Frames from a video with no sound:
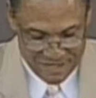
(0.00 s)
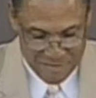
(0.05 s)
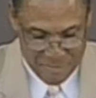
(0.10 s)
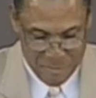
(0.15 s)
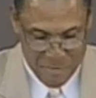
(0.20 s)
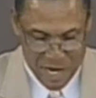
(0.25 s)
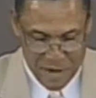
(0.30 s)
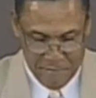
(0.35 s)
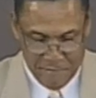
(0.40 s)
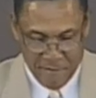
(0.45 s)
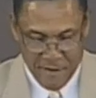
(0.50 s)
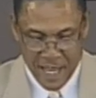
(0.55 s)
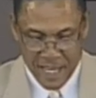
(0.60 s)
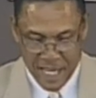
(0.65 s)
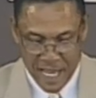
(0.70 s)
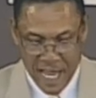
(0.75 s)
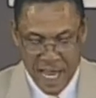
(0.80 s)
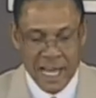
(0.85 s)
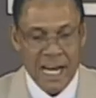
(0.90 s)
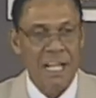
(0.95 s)
My
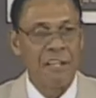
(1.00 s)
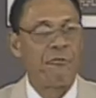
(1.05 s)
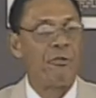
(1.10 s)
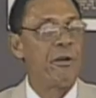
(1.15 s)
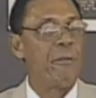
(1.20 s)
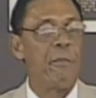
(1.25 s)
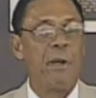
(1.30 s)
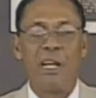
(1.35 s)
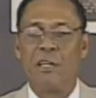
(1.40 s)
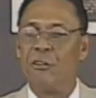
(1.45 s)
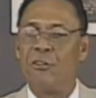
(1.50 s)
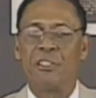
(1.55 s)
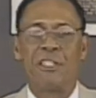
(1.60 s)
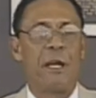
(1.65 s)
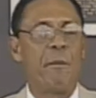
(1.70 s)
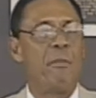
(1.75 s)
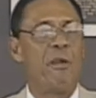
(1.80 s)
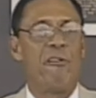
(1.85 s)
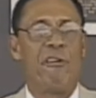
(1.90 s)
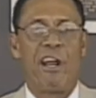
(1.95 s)
father had a tremendous
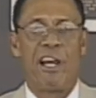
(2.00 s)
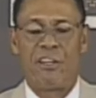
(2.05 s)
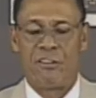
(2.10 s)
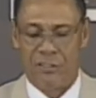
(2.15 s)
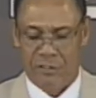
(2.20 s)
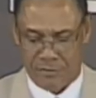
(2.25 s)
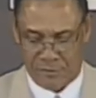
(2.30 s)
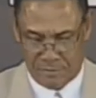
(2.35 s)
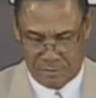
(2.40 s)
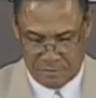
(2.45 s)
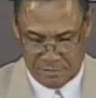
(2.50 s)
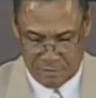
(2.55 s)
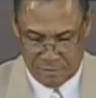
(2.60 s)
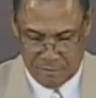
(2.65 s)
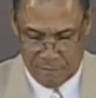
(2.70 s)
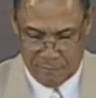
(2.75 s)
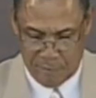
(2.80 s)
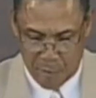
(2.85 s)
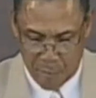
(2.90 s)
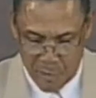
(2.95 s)
admiration
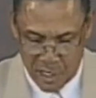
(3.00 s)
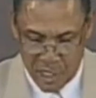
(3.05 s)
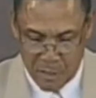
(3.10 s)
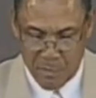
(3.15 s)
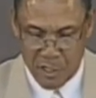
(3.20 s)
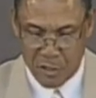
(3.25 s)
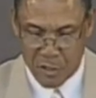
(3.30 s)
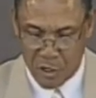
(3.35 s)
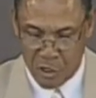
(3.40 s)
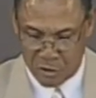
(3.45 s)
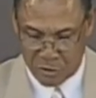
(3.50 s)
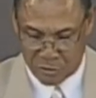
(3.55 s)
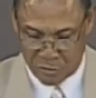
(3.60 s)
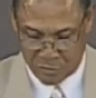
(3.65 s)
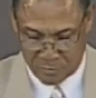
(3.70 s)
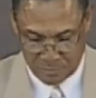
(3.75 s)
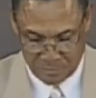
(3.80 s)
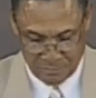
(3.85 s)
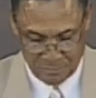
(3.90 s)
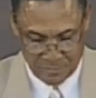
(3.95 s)
for Minnie Miñoso,
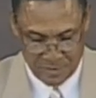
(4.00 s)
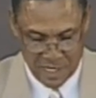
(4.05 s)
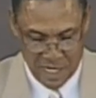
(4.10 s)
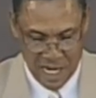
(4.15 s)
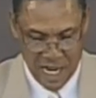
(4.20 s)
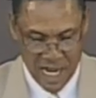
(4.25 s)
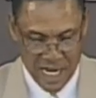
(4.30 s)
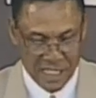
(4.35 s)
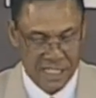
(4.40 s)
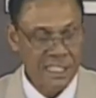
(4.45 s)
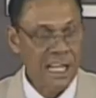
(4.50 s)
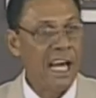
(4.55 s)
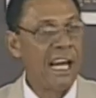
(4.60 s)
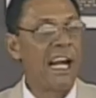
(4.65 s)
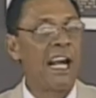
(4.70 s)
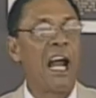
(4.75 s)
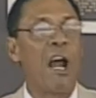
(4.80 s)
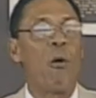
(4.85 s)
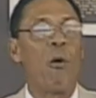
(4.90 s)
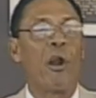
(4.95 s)
a star
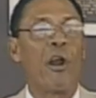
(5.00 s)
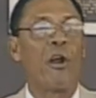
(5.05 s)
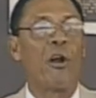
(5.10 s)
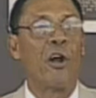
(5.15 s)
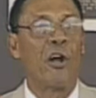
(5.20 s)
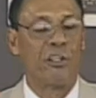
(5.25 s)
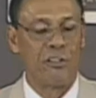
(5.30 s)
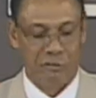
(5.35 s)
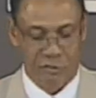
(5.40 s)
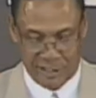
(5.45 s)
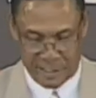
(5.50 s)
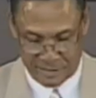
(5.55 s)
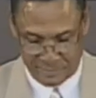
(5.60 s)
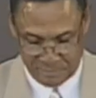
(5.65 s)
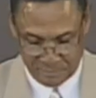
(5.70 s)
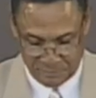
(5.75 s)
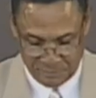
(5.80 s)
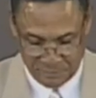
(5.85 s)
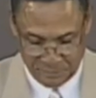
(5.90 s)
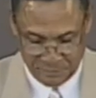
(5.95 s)
in our country.
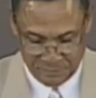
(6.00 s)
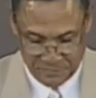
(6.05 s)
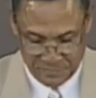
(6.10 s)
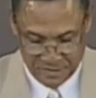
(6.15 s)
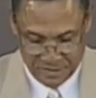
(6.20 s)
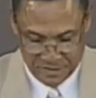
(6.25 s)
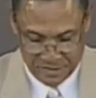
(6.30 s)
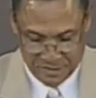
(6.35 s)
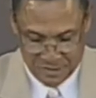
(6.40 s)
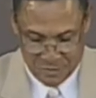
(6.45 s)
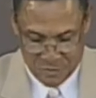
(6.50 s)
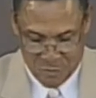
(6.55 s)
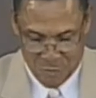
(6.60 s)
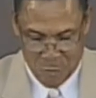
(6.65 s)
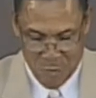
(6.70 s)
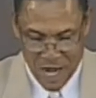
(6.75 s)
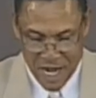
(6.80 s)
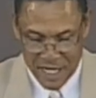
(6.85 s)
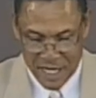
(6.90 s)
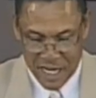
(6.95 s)

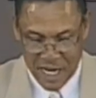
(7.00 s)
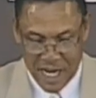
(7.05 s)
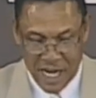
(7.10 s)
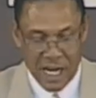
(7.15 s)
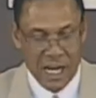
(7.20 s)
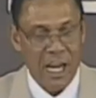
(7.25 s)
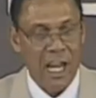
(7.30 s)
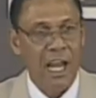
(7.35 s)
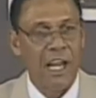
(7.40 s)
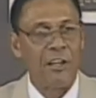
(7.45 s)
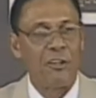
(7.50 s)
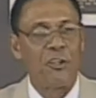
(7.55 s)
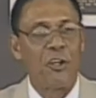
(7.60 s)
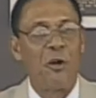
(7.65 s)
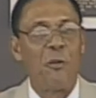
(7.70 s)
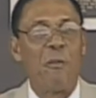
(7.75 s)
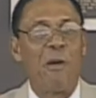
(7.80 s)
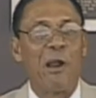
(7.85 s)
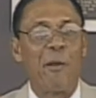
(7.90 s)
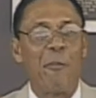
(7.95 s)
One day I
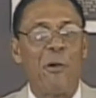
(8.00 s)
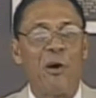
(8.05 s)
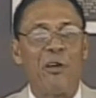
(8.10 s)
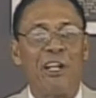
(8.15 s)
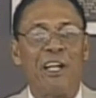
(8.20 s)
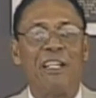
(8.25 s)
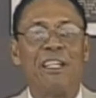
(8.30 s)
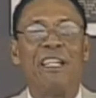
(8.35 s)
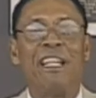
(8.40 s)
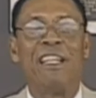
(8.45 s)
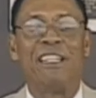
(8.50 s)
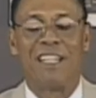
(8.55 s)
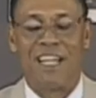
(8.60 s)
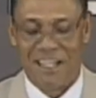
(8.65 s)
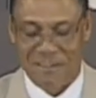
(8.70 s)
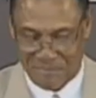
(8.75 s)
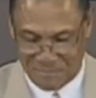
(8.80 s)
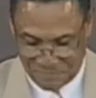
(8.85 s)
told my mother, Tita,